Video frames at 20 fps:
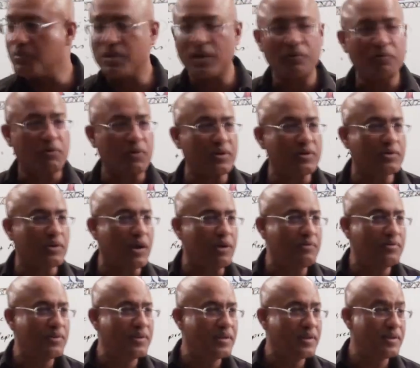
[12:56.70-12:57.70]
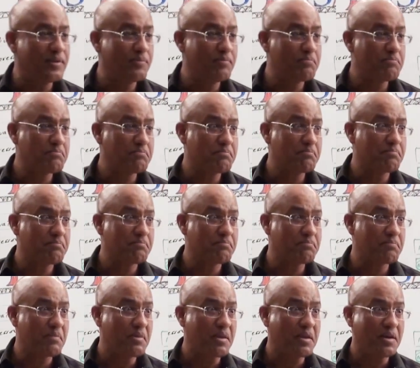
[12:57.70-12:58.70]
the influence of
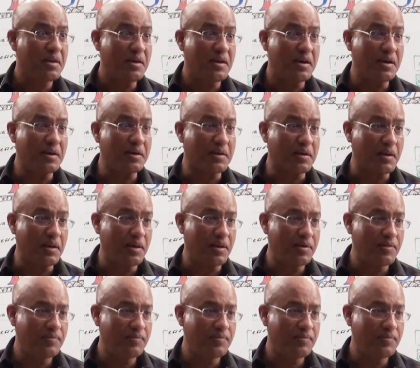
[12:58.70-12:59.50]
uncle.